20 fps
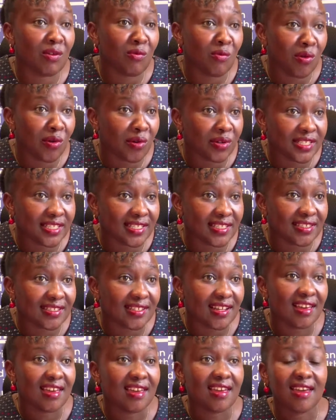wards,
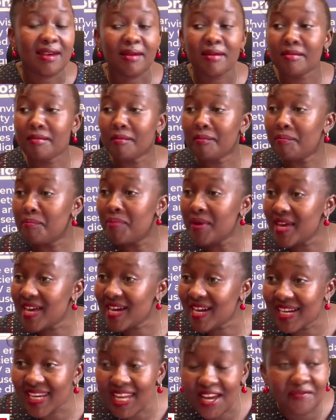
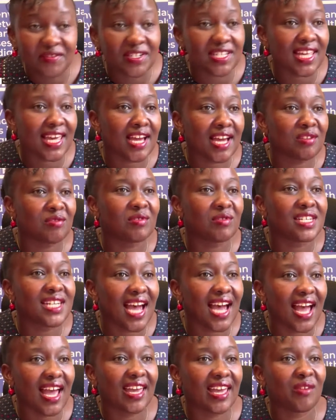being left there to
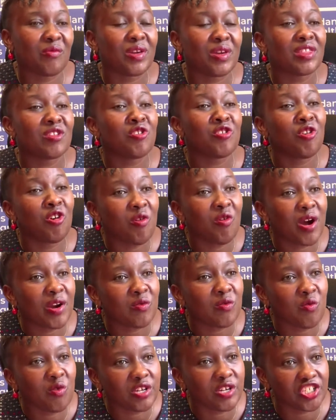die with no
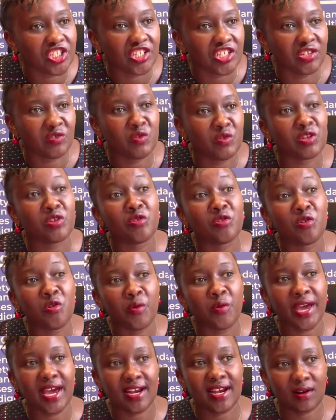one watching, with no
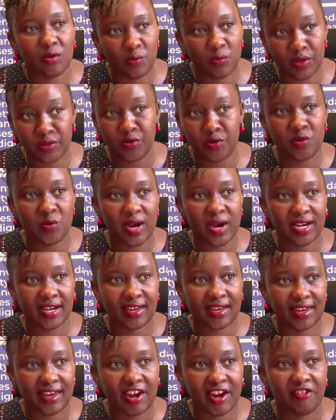one
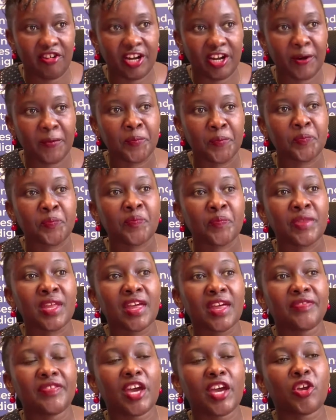caring.
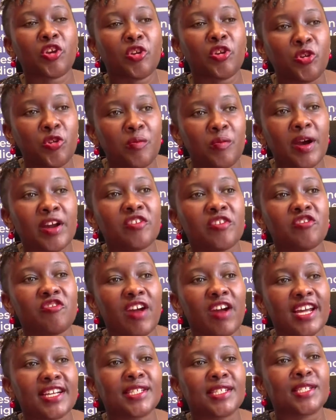The human
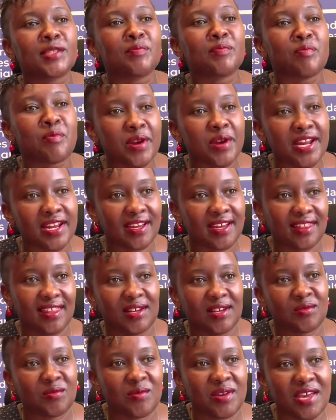rights spring
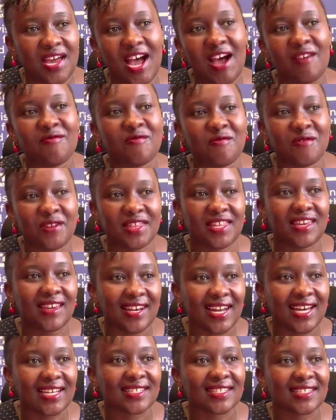that we have
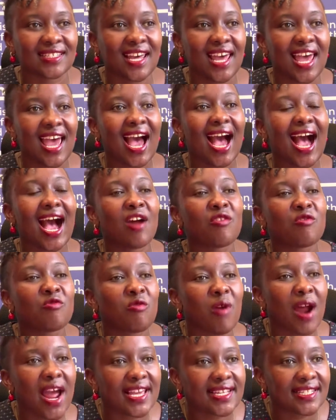within us
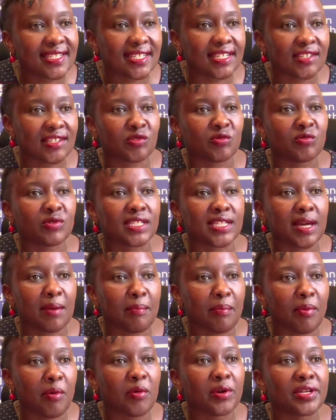arises to
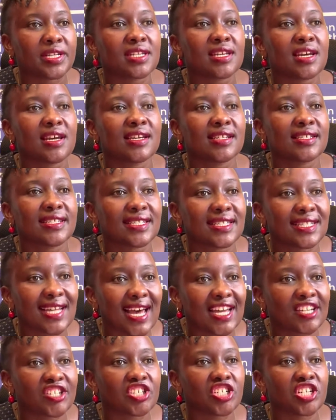support
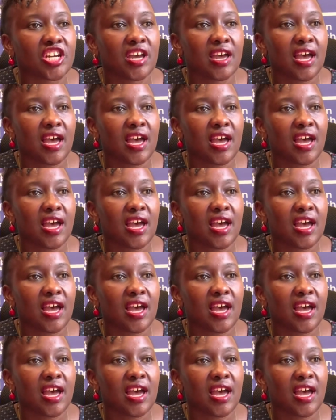such